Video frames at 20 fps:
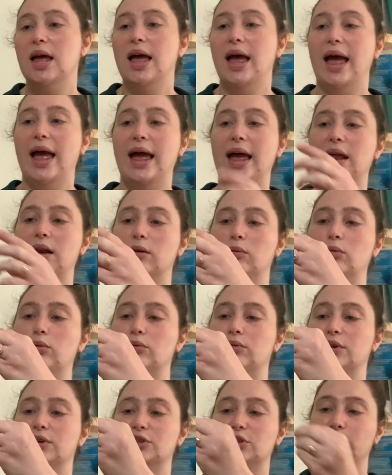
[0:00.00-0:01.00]
And ooh,
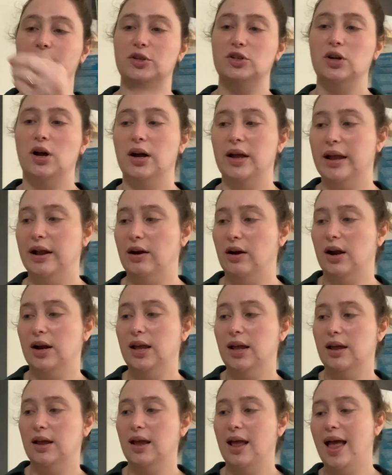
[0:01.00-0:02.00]
there's so much dog hair on
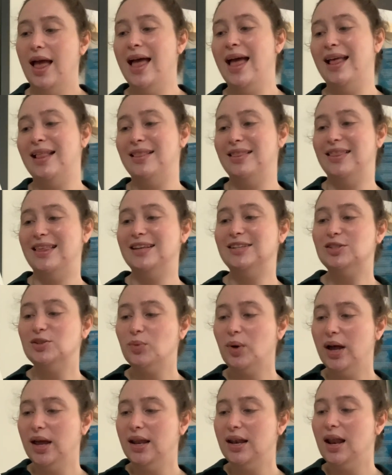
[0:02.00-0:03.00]
it. And this
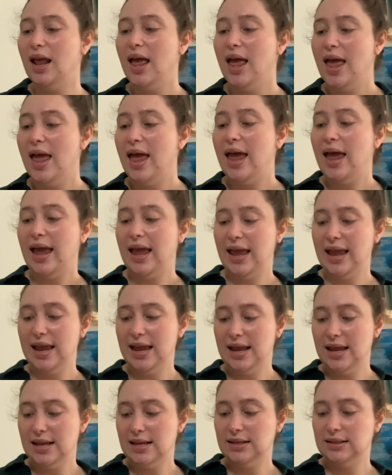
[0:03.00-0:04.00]
one
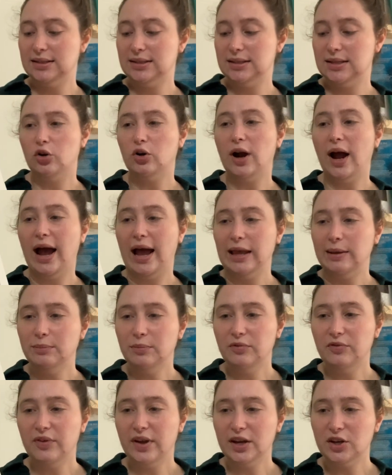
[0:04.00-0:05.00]
is crime
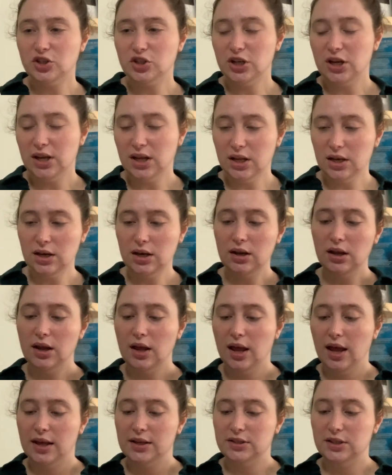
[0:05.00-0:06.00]
fiction.
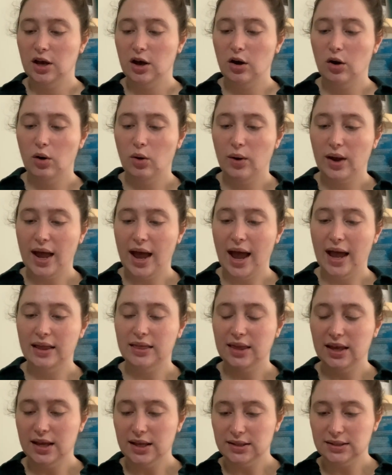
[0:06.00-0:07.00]
So I
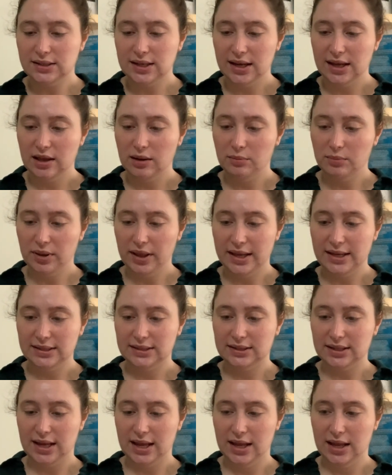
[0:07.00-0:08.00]
think it's taking
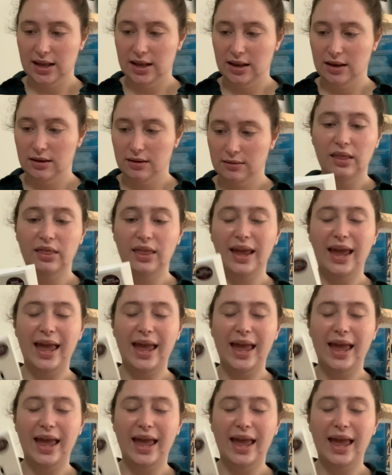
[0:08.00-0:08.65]
place in the